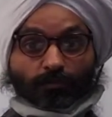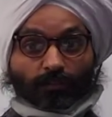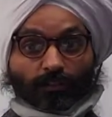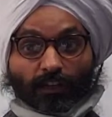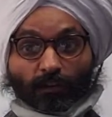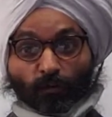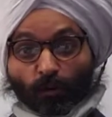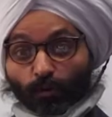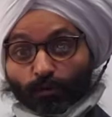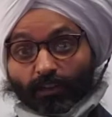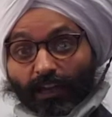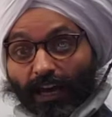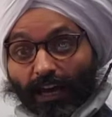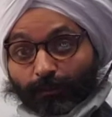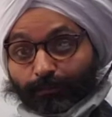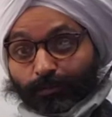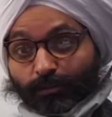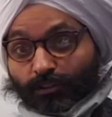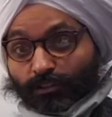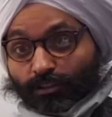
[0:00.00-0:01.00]
it won't
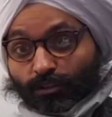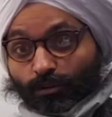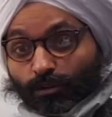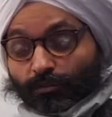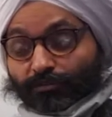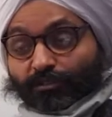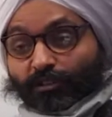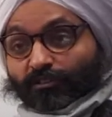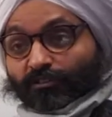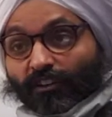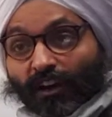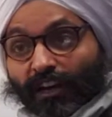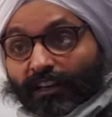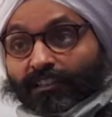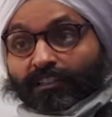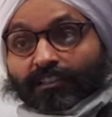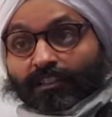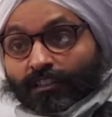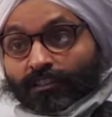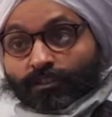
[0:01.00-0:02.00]
happen to you if you're
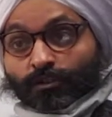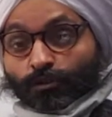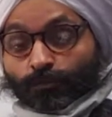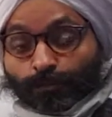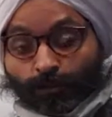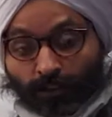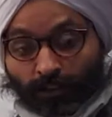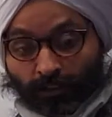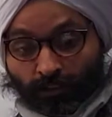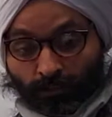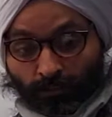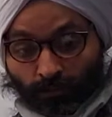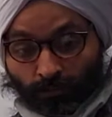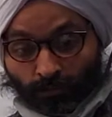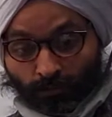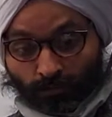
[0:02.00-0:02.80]
finding a new place.